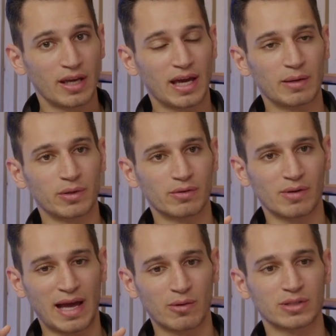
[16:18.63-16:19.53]
and we know
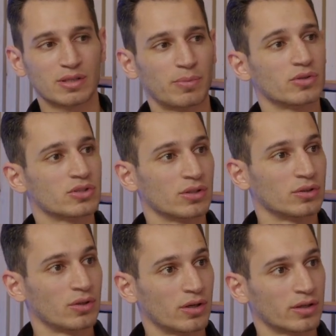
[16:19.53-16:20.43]
how it's supposed to
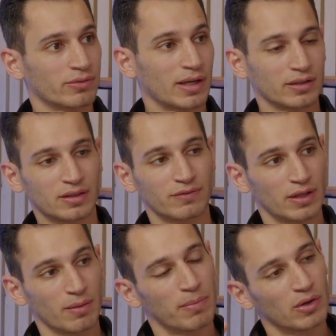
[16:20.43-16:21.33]
look relative to
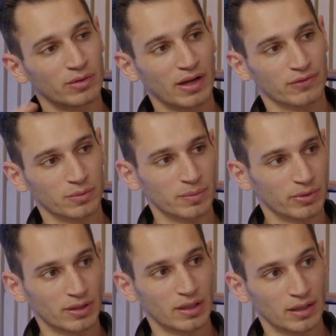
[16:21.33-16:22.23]
the bone after we
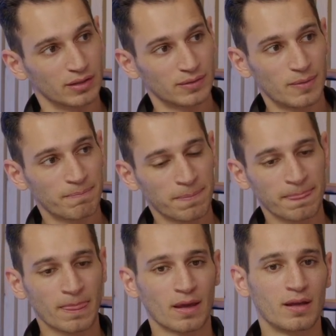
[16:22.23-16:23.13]
put it in.
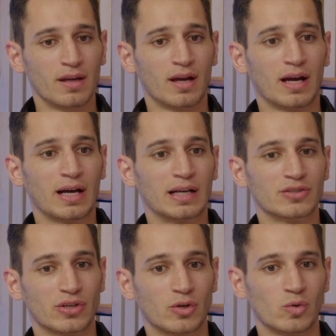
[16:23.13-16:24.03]

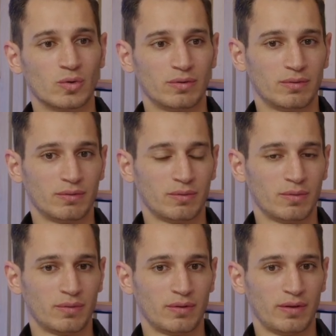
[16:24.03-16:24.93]
So
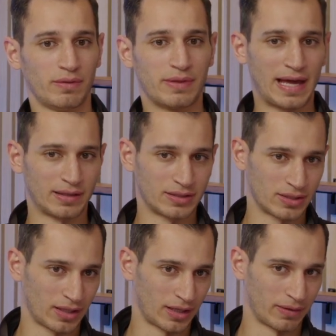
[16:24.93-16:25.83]
that is
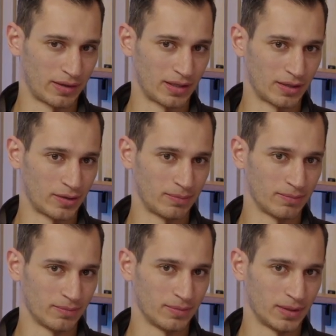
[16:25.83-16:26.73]

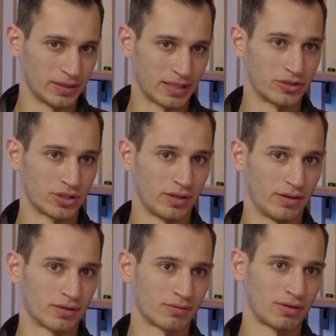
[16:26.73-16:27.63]
essentially the
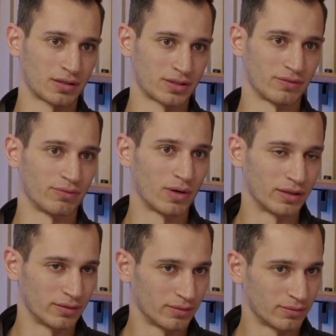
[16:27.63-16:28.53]
crux of what
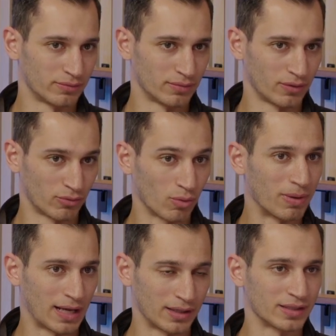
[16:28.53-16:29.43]

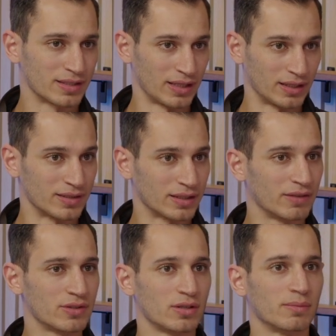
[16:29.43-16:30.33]
robotics is. It
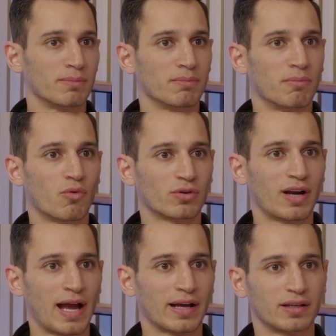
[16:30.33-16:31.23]
gives you more
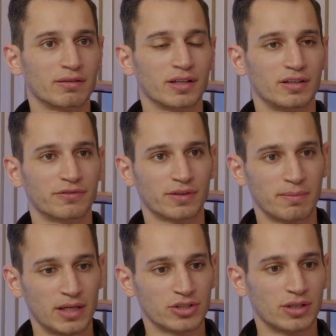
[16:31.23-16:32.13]
accurate
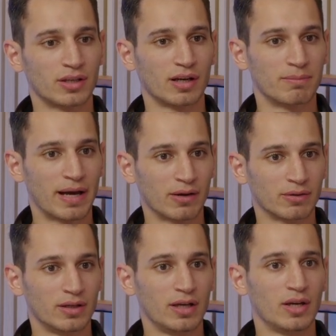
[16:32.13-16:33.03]
information about
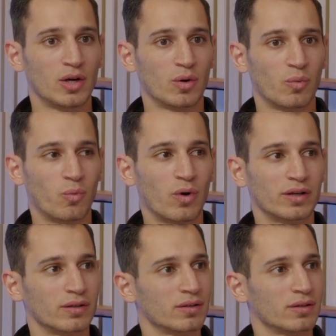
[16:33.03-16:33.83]
what